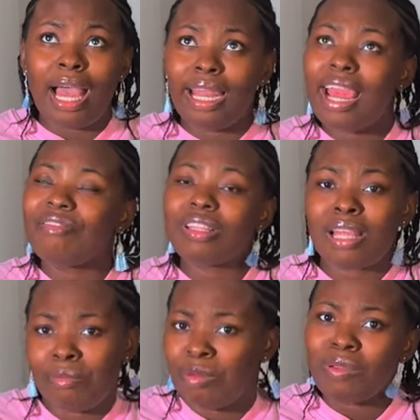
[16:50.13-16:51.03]
and every
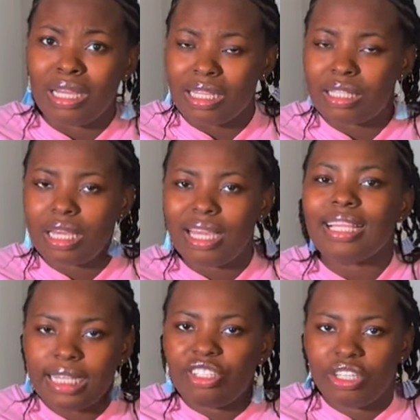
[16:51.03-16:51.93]
time he plays,
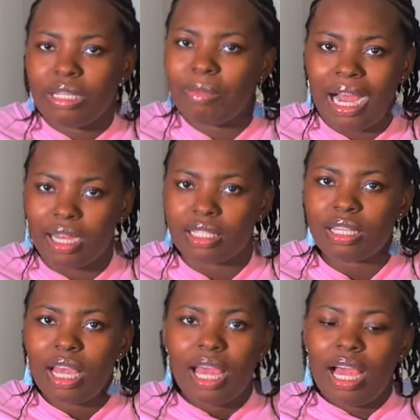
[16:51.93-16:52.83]
it literally bangs.